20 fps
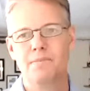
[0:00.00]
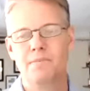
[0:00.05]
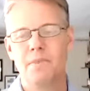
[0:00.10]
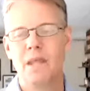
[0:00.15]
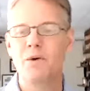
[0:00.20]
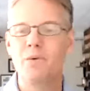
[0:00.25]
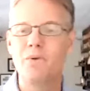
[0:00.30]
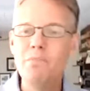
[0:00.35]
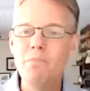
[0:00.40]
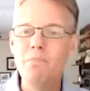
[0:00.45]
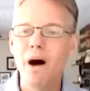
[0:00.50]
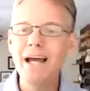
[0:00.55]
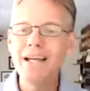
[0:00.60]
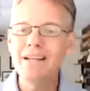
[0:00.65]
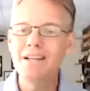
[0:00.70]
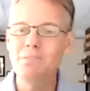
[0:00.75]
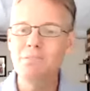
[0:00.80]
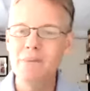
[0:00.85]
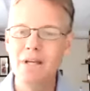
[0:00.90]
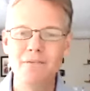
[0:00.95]
And it
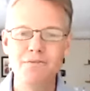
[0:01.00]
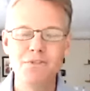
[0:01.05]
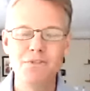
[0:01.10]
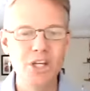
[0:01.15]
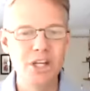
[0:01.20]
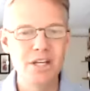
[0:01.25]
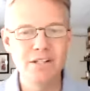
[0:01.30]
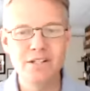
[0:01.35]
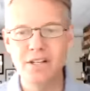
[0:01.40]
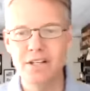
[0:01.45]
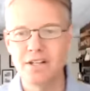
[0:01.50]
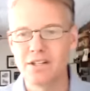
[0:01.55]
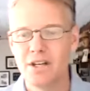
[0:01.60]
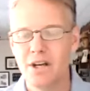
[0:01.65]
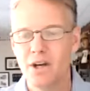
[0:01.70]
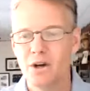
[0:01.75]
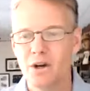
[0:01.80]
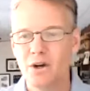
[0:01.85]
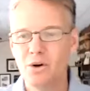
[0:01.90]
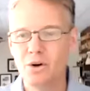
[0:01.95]
reminded me of Jesus,
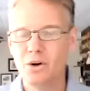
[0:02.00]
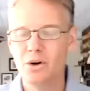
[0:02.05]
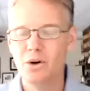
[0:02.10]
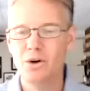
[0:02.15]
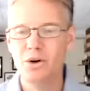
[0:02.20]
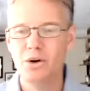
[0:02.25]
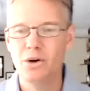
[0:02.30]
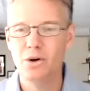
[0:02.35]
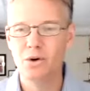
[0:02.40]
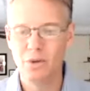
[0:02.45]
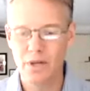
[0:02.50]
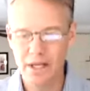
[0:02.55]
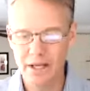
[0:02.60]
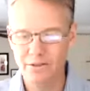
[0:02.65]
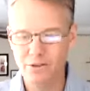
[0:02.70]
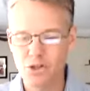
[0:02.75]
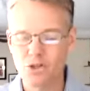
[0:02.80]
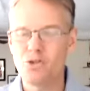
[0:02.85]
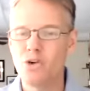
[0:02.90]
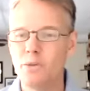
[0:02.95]
who
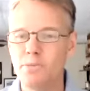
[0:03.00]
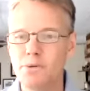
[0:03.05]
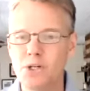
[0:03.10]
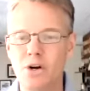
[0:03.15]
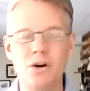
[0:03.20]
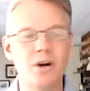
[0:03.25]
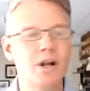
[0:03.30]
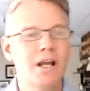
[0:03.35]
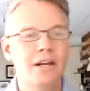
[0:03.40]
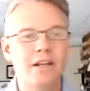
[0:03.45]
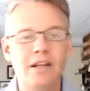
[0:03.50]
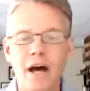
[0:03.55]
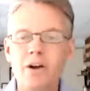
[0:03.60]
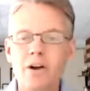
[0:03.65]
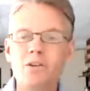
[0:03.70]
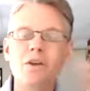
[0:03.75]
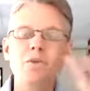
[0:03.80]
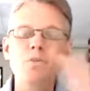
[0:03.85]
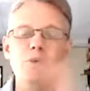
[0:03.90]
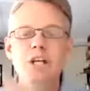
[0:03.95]
in scripture, not
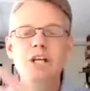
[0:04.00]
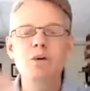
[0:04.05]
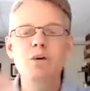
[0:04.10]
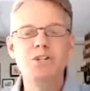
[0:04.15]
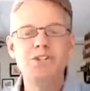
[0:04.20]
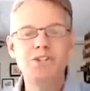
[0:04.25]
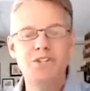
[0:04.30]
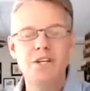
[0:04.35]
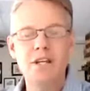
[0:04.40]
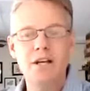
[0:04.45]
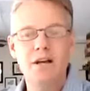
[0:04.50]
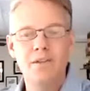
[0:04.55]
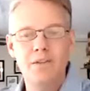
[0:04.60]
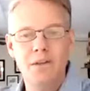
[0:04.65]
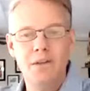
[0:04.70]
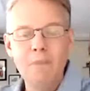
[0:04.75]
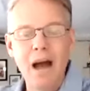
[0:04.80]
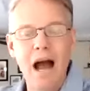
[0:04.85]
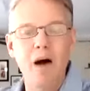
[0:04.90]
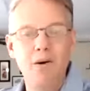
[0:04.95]
only when he was sitting on
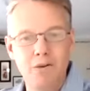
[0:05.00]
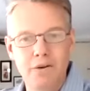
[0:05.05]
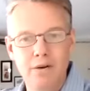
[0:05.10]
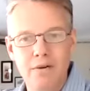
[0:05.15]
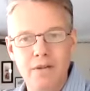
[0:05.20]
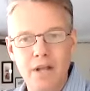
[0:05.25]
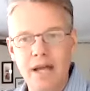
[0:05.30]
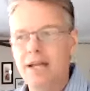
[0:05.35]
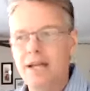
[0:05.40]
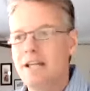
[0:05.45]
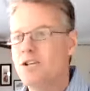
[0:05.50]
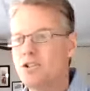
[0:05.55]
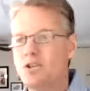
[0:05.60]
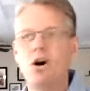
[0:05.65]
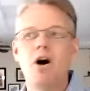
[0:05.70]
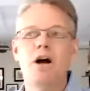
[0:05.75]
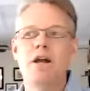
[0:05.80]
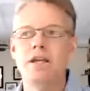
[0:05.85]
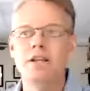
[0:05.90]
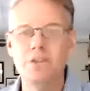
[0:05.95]
the mountain and he's
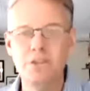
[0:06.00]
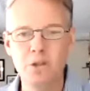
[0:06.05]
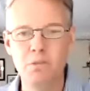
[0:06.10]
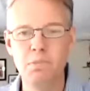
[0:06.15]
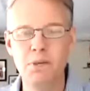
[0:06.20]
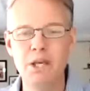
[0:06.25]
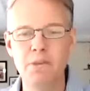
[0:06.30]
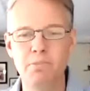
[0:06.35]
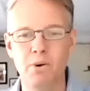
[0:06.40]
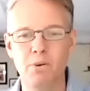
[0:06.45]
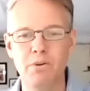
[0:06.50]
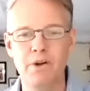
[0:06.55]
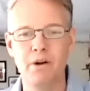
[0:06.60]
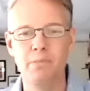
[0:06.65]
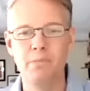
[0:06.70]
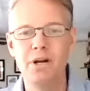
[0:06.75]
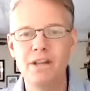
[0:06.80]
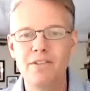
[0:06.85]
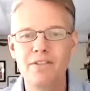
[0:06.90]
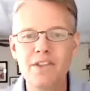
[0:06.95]
talking to the people there,
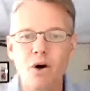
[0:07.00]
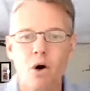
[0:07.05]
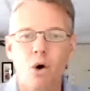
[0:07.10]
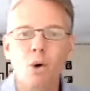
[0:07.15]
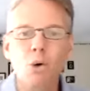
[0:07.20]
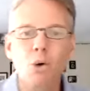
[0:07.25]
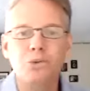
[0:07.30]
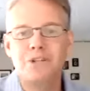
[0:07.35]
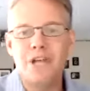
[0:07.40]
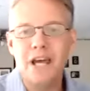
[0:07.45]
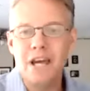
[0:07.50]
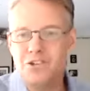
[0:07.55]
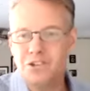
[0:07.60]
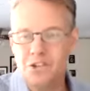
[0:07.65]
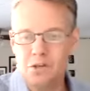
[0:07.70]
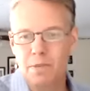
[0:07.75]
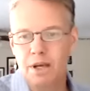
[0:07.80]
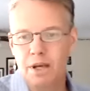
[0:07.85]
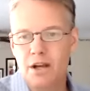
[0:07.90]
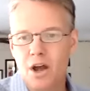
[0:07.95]
but in the Old
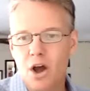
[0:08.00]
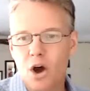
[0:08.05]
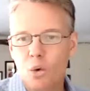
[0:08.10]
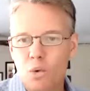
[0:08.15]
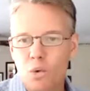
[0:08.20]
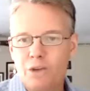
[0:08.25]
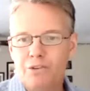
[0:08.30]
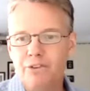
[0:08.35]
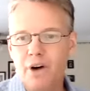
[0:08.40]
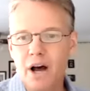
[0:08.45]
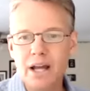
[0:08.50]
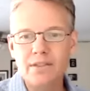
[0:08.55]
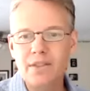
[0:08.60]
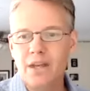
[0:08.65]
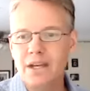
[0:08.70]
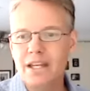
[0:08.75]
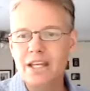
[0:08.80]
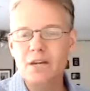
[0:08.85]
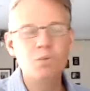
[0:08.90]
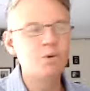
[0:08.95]
Testament, we find
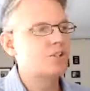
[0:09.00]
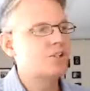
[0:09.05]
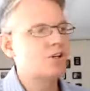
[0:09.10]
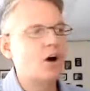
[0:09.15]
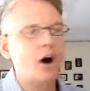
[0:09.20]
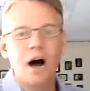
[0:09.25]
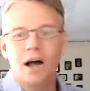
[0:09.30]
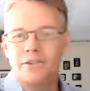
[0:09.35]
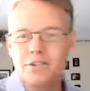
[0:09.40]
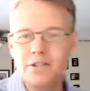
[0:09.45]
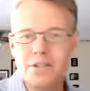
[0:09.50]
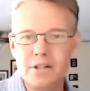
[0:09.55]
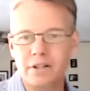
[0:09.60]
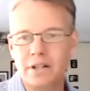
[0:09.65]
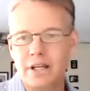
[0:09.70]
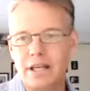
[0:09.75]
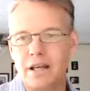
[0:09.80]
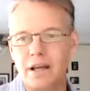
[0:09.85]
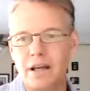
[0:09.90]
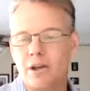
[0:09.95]
that he was
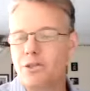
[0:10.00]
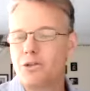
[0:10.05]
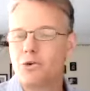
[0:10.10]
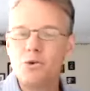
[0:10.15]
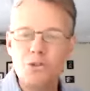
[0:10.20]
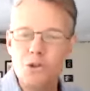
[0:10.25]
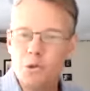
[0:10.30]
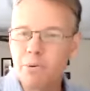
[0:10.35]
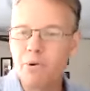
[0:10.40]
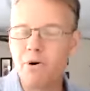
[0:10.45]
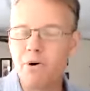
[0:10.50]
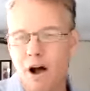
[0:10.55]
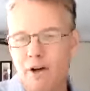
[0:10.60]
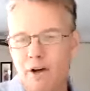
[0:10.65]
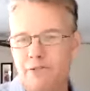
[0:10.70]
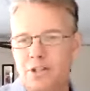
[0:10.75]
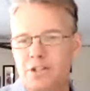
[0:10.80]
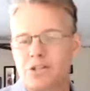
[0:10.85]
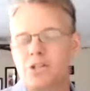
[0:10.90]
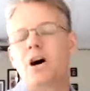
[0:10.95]
constantly, through the
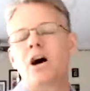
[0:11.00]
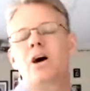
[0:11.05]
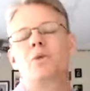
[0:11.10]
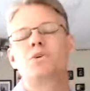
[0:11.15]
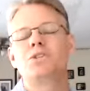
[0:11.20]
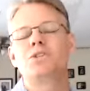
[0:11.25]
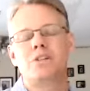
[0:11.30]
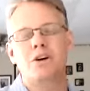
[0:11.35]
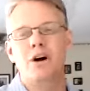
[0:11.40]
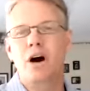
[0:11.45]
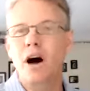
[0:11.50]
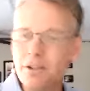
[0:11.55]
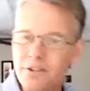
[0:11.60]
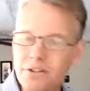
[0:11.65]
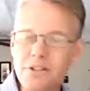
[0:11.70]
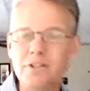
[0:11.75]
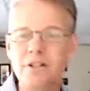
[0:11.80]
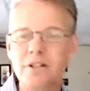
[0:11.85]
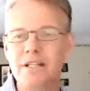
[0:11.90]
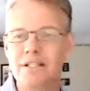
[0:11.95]
prophets, God was
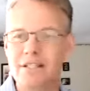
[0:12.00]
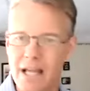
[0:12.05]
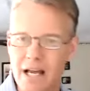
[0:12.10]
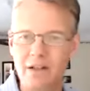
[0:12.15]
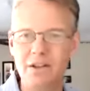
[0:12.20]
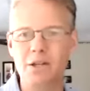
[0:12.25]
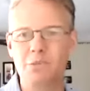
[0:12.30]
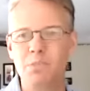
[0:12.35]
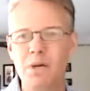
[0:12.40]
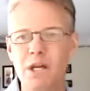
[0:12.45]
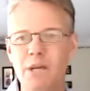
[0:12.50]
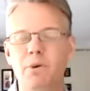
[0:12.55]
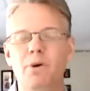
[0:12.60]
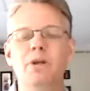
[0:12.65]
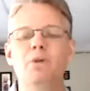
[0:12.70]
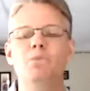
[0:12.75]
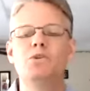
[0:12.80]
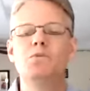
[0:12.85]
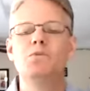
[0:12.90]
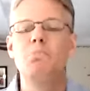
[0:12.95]
constantly telling people,
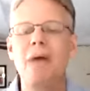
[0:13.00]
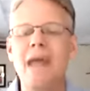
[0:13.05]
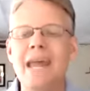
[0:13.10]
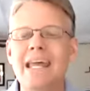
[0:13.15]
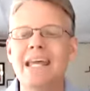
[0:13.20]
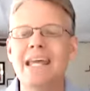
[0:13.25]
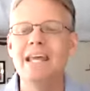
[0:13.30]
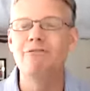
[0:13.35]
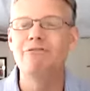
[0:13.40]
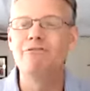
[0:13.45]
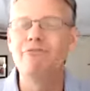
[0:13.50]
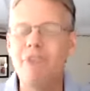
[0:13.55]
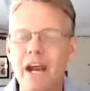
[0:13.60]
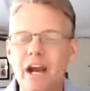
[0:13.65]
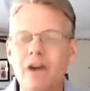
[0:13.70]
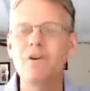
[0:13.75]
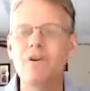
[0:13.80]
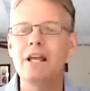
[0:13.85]
he was making it very